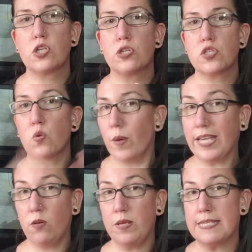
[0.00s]
So what
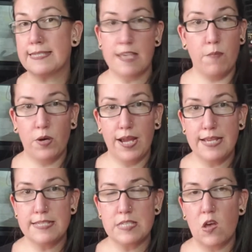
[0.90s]
can we
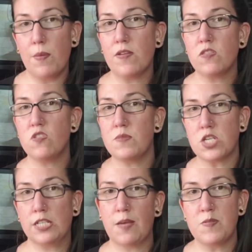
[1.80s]
summarize about the
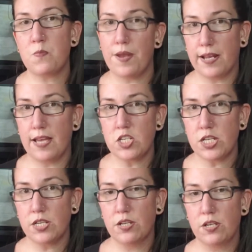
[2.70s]
Michel Thomas
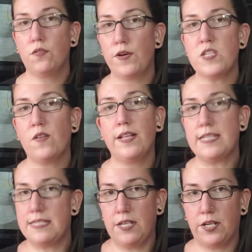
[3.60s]
pedagogy? First of all,
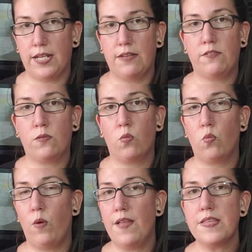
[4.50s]
it's secretive.
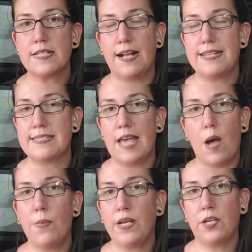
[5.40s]
While this class is
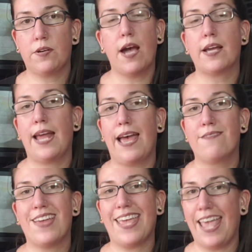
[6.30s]
happening, you're not going to
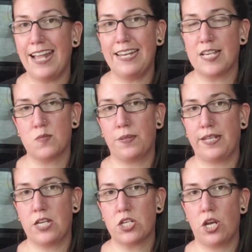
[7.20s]
have any
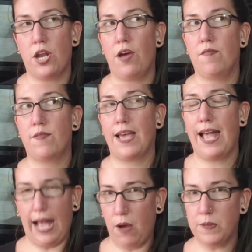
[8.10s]
explanation of
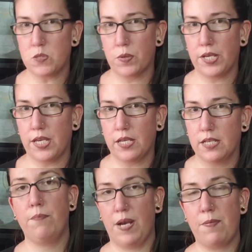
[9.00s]
how it's working.
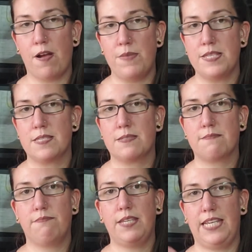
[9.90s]
But I promise,
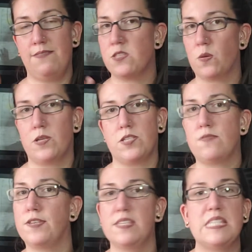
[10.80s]
even though it
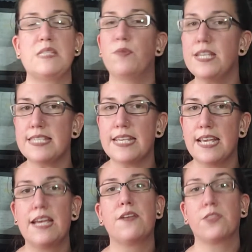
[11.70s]
just feels easy breezy,
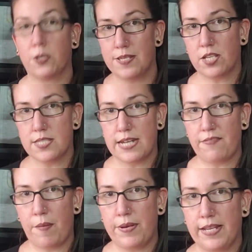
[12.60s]
there is good stuff
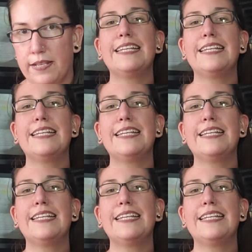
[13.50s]
happening.